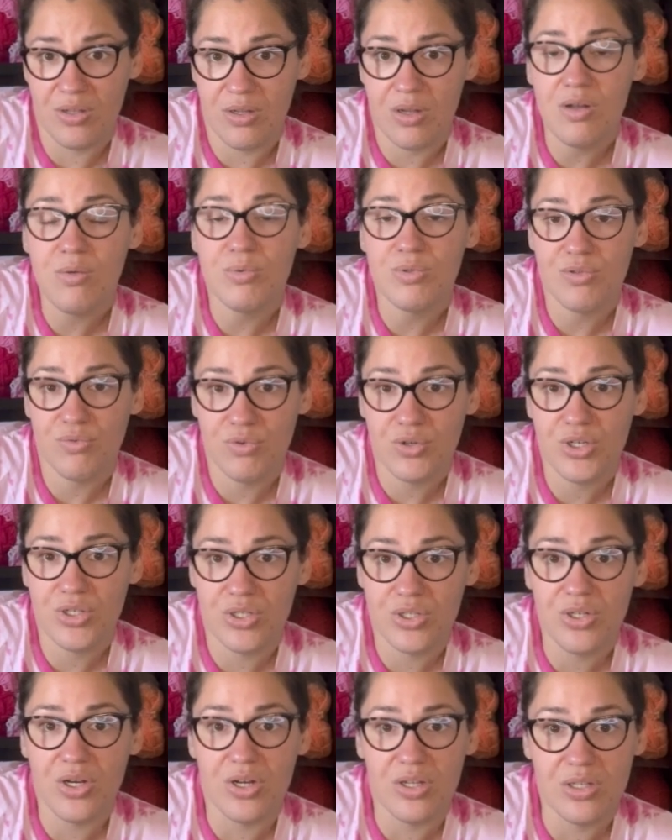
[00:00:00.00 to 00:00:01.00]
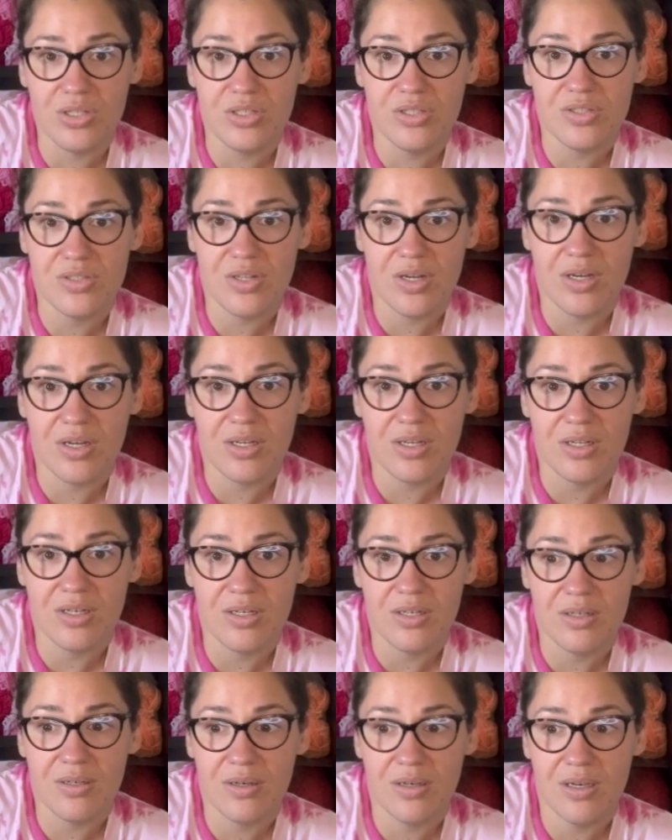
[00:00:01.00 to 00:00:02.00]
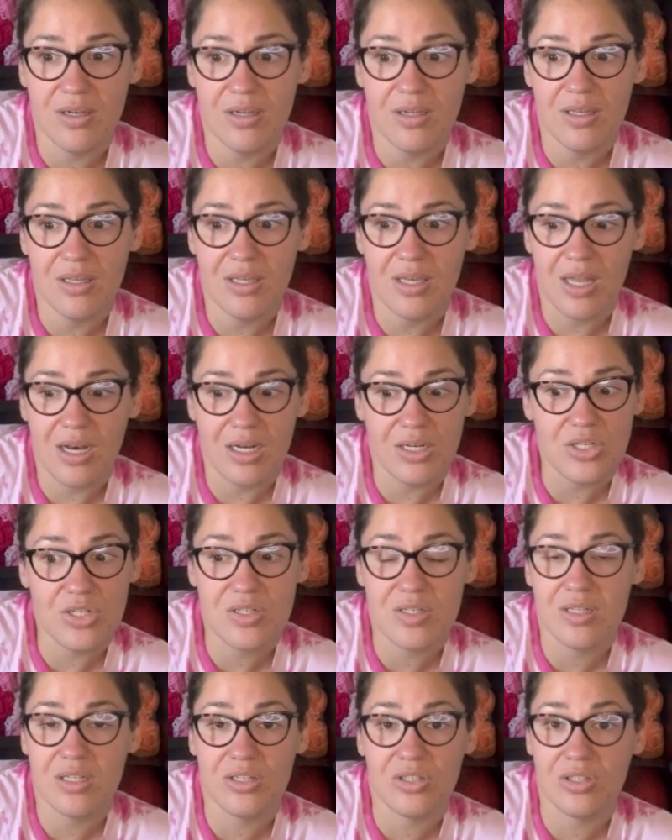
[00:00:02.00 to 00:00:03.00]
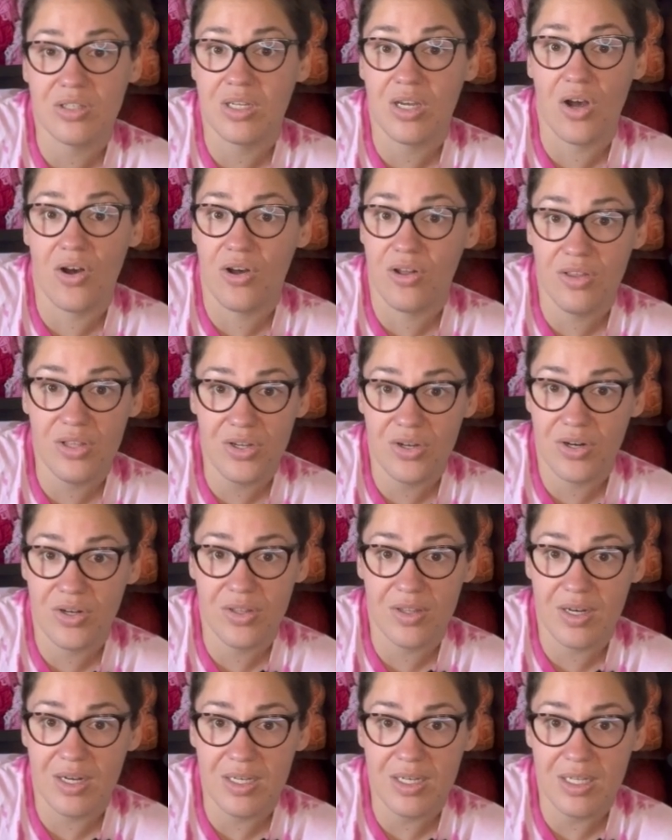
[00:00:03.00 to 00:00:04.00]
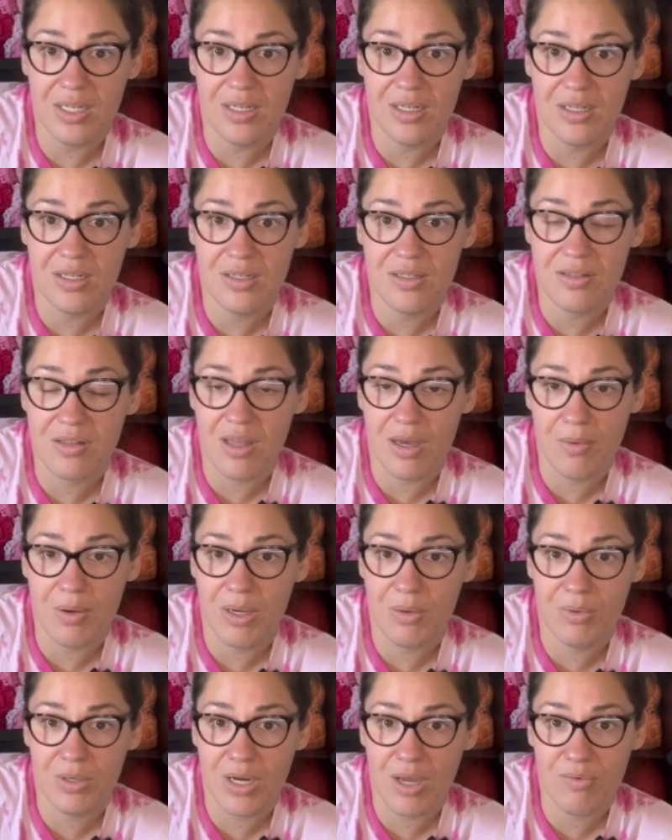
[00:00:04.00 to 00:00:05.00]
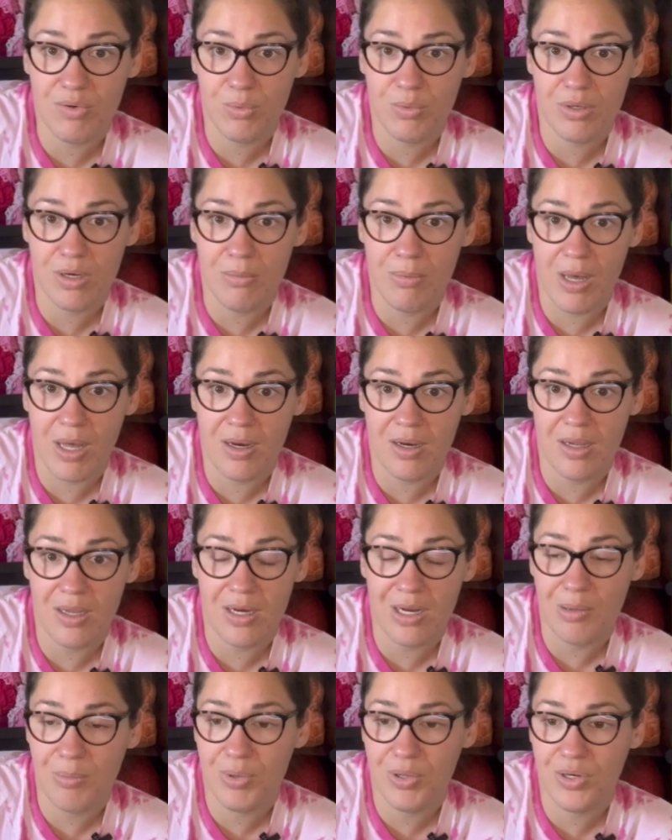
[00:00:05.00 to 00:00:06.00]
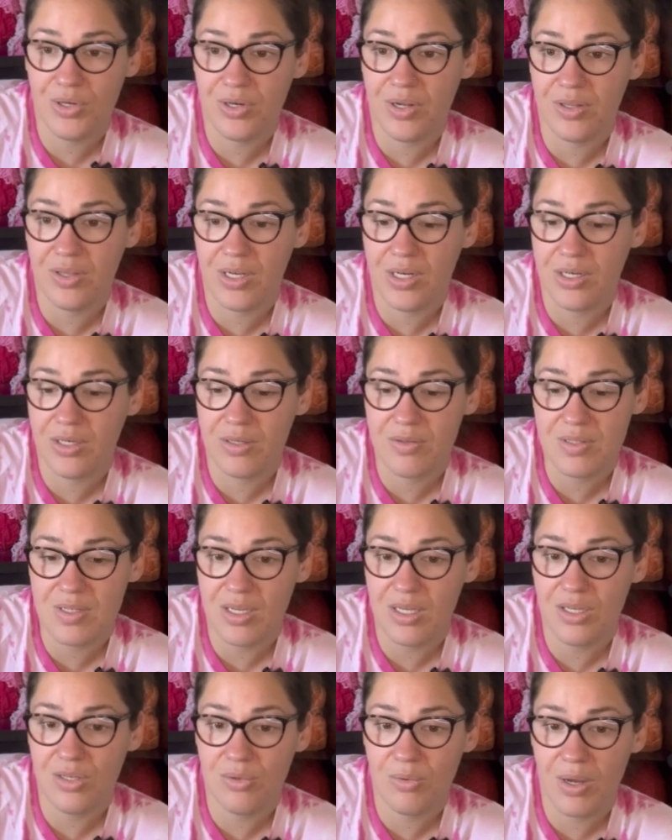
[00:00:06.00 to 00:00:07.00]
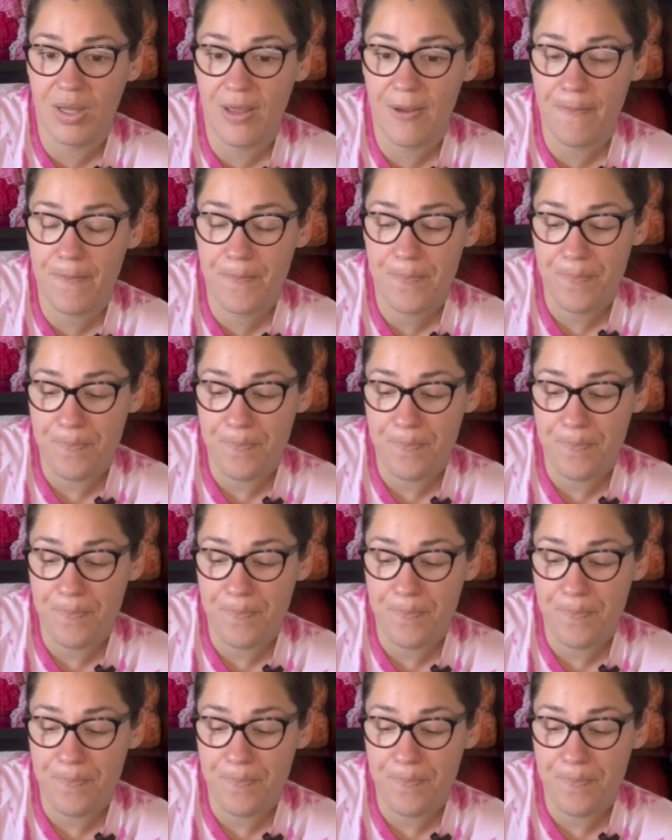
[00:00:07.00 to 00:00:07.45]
almost $400 on getting just literally all the yarn that I needed, so that way I wouldn't have to worry about it. And I put it on there, and I was like, you know what,